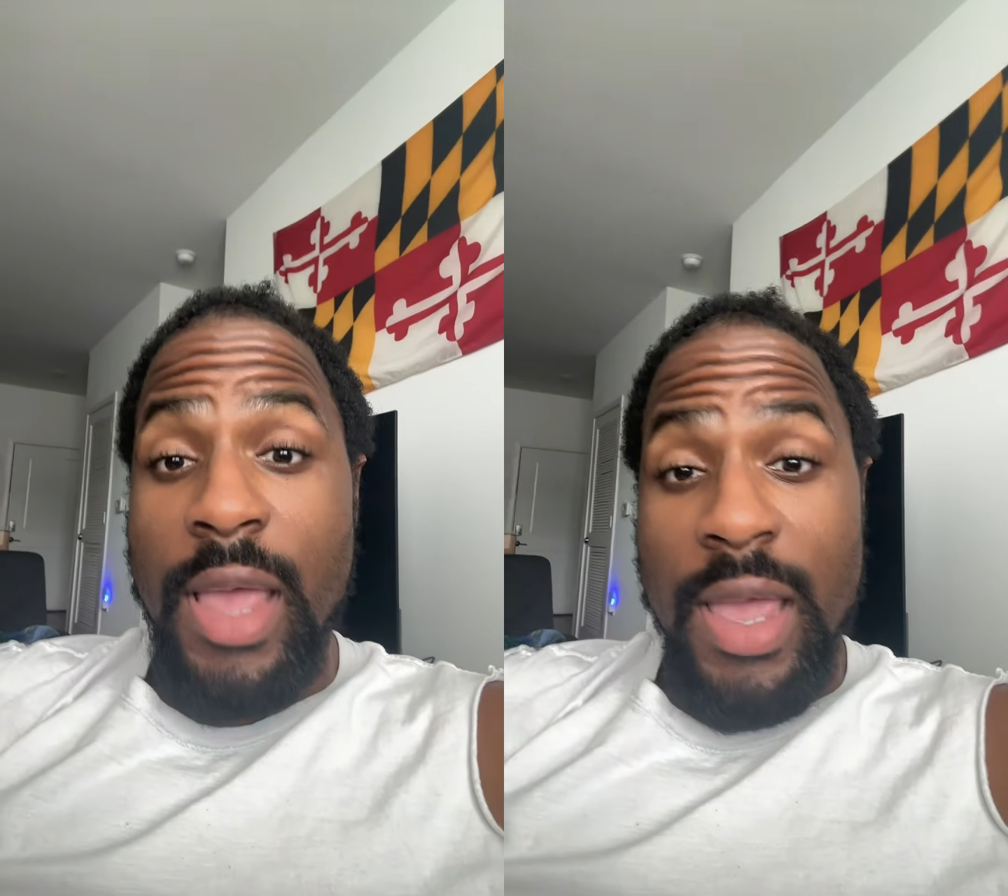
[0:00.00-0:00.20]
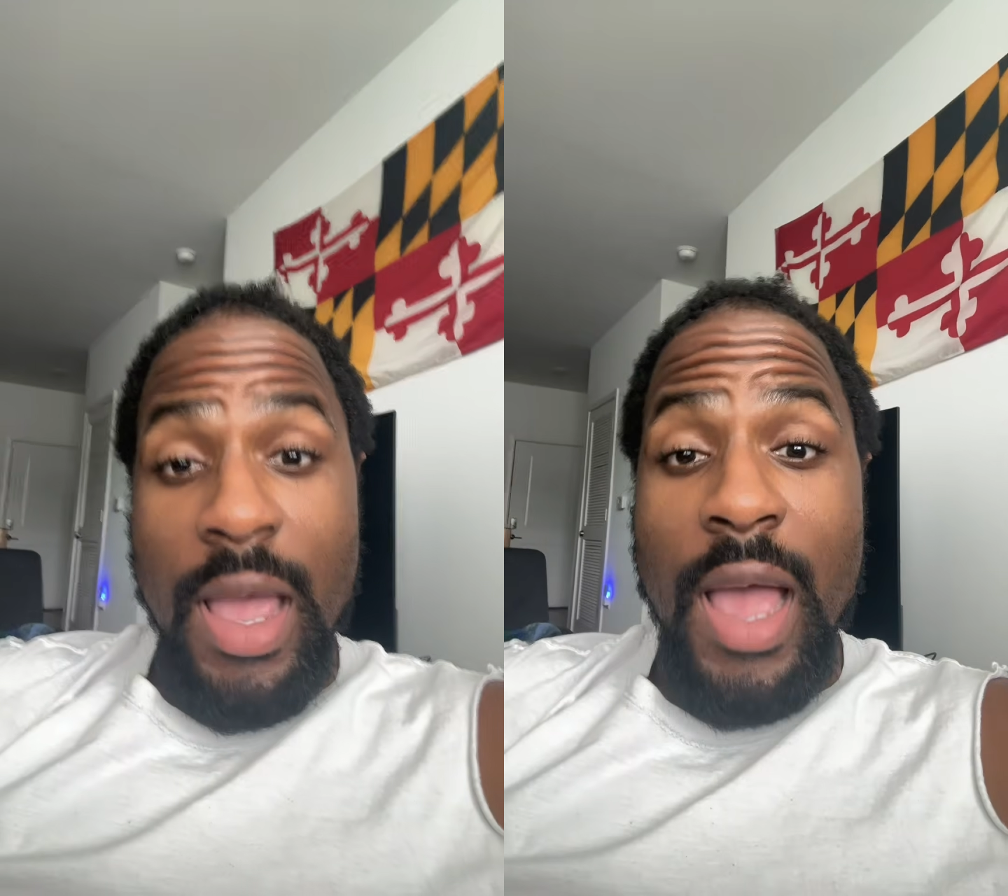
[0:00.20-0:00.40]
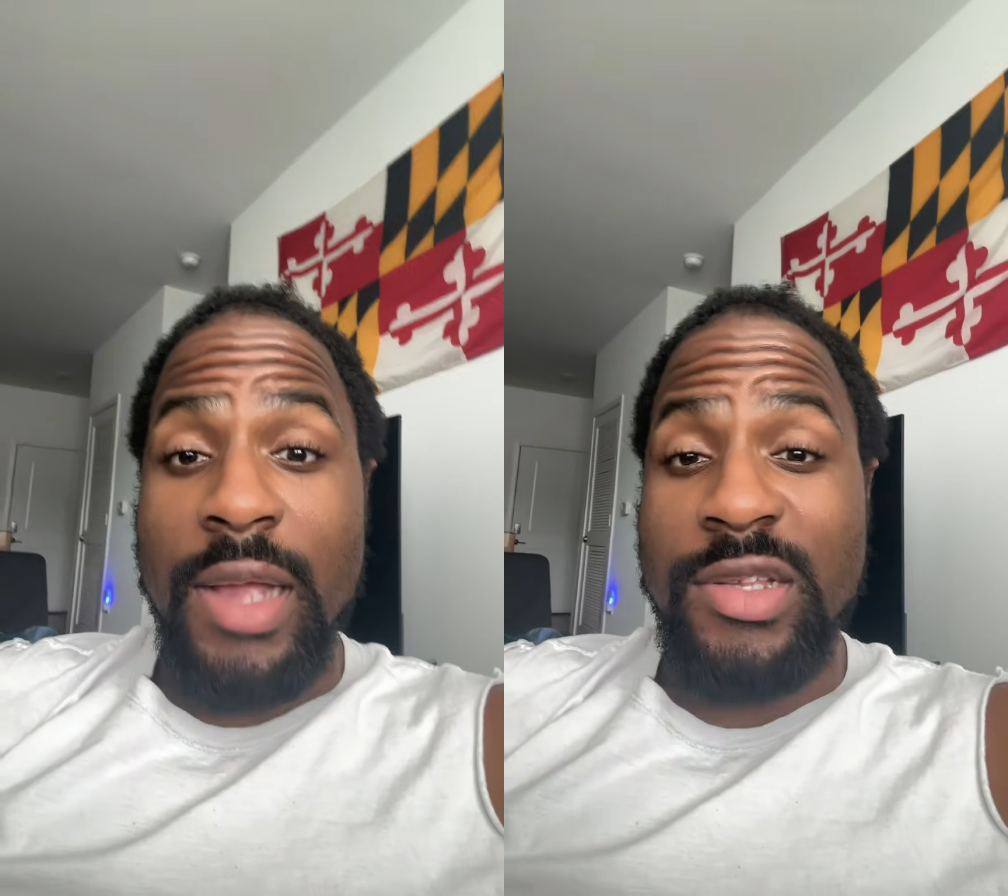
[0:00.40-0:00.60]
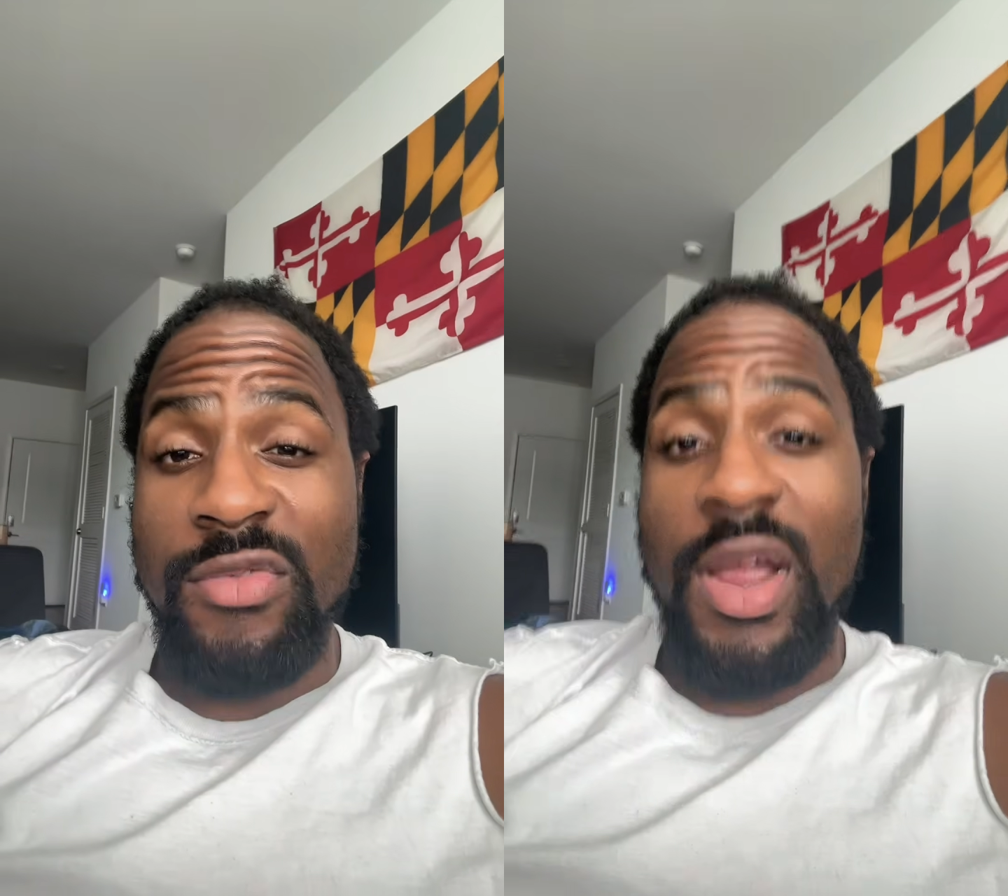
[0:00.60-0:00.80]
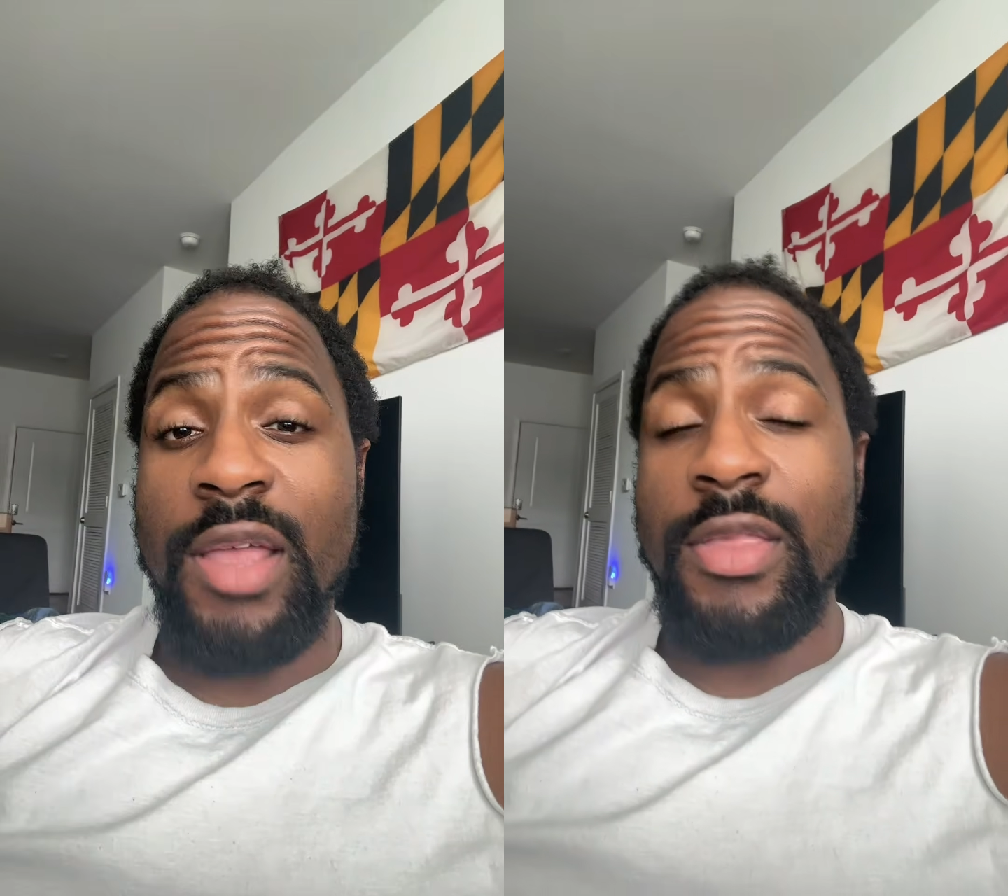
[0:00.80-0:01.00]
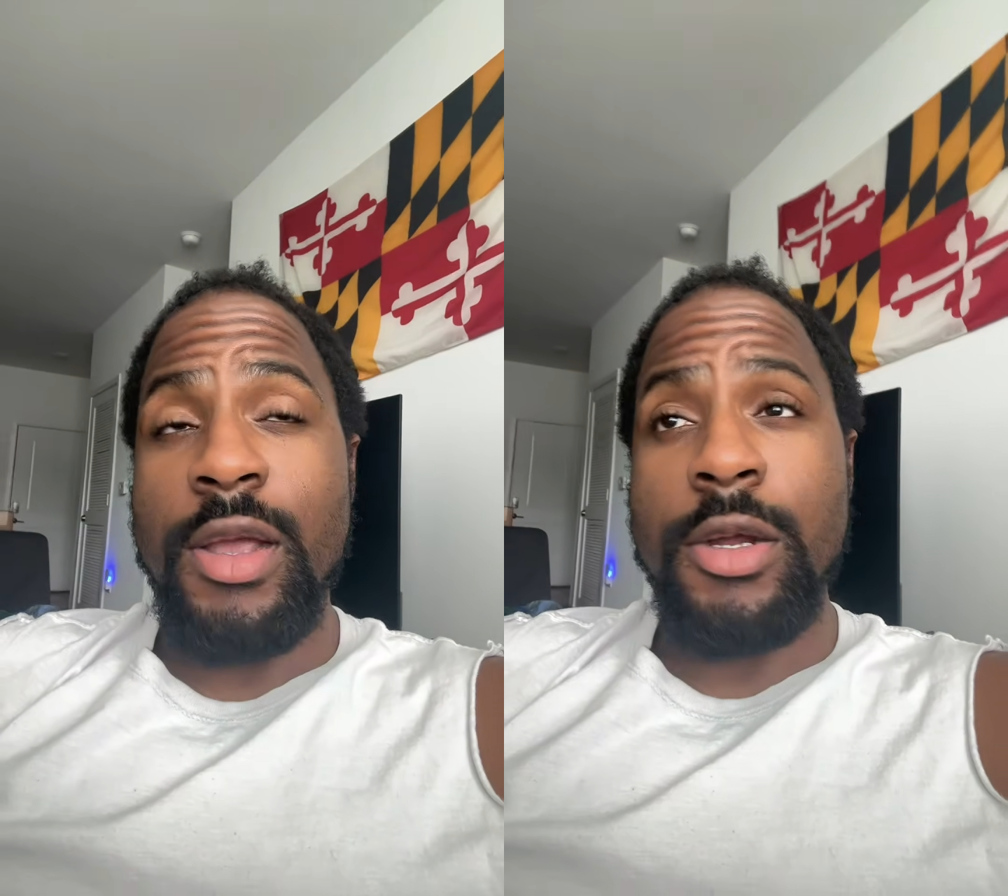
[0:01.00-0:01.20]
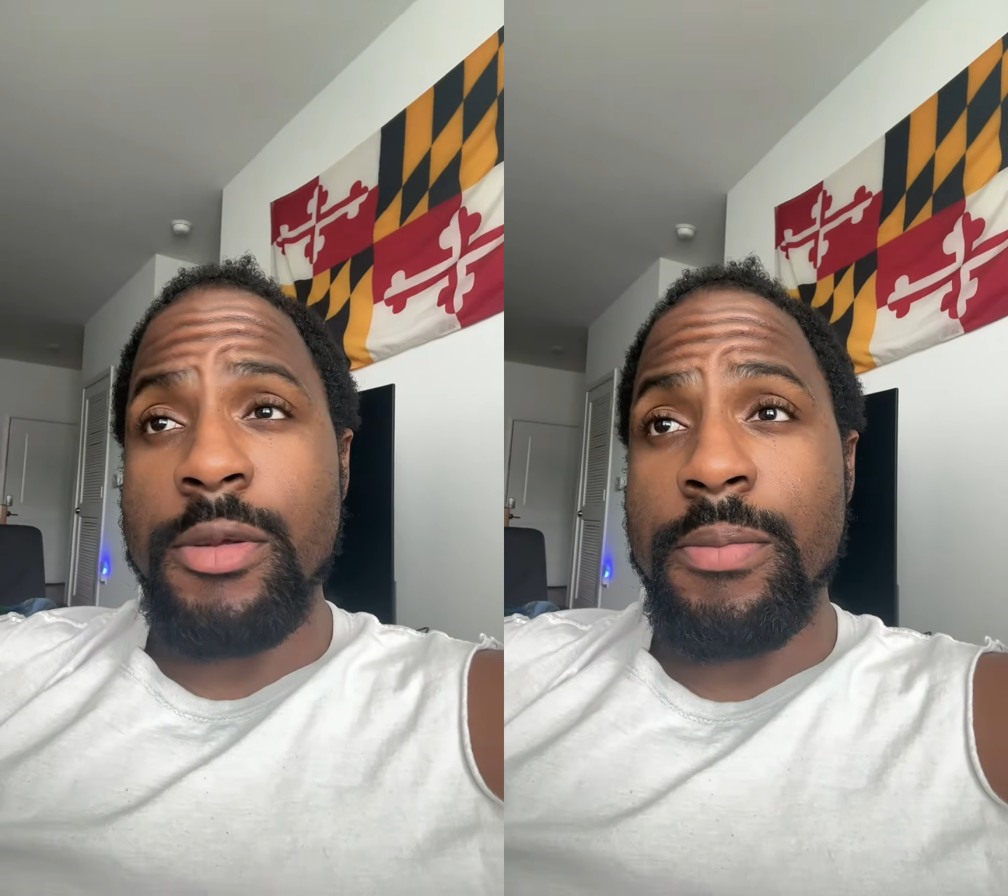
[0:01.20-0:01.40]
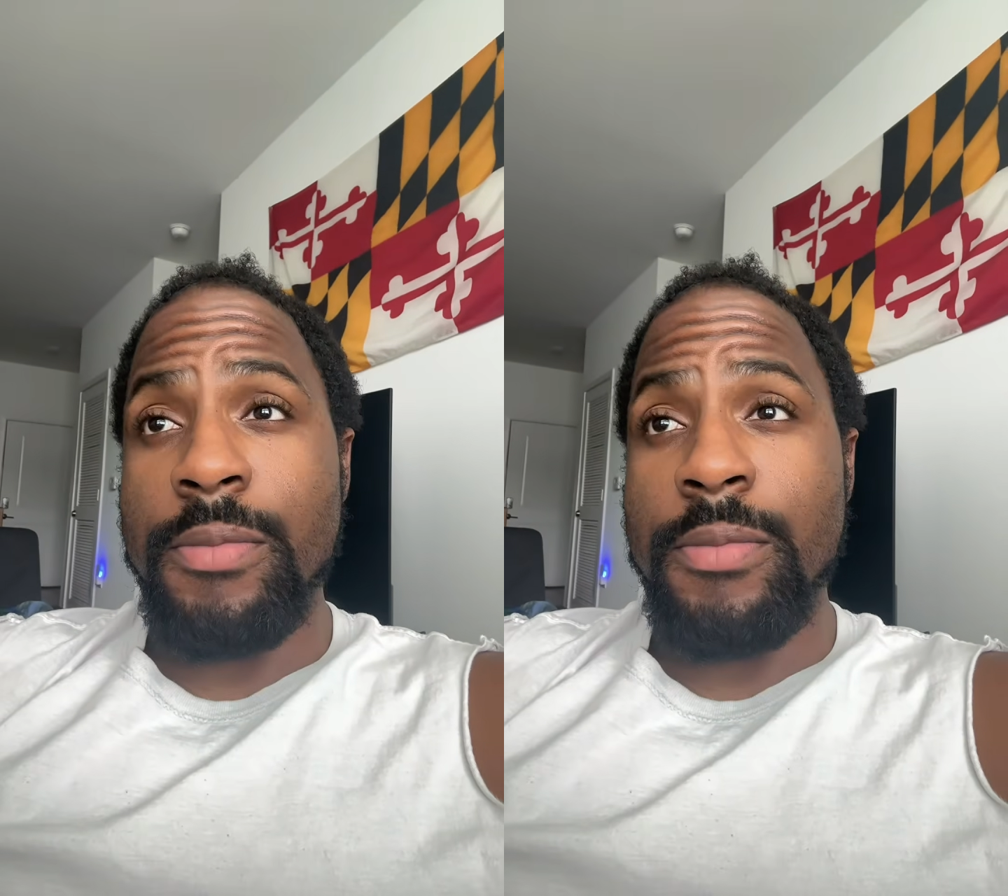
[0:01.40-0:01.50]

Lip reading: AI to write their